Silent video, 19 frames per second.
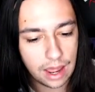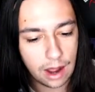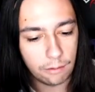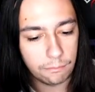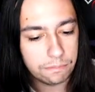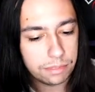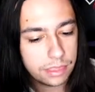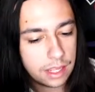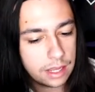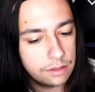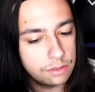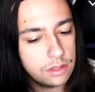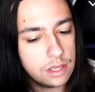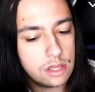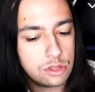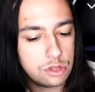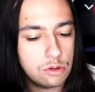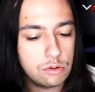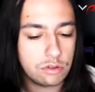Now,
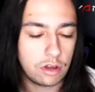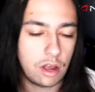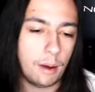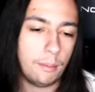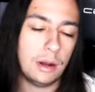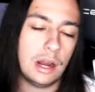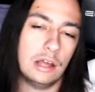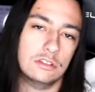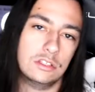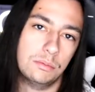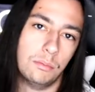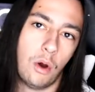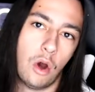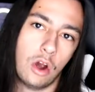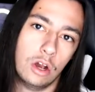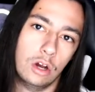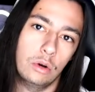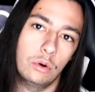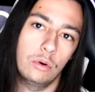these shoes are coming out
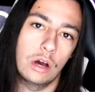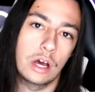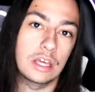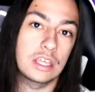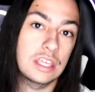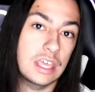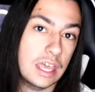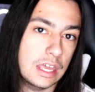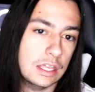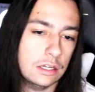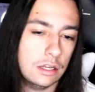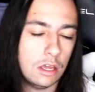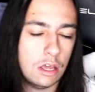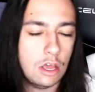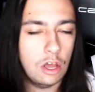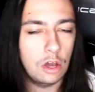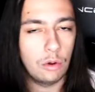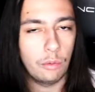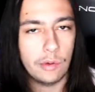tomorrow. Again,
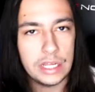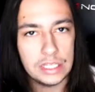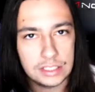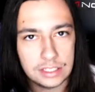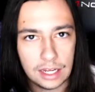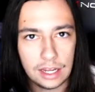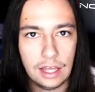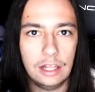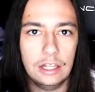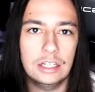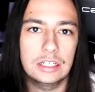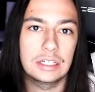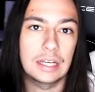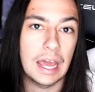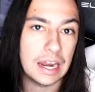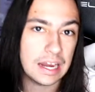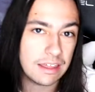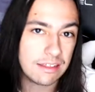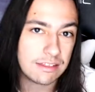retail
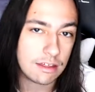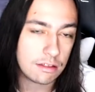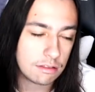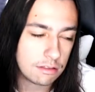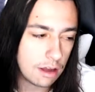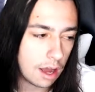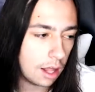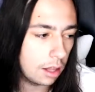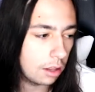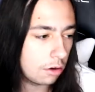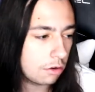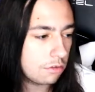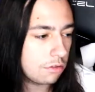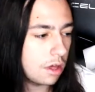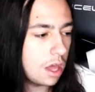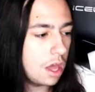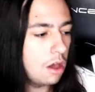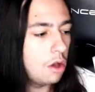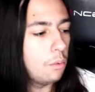$96.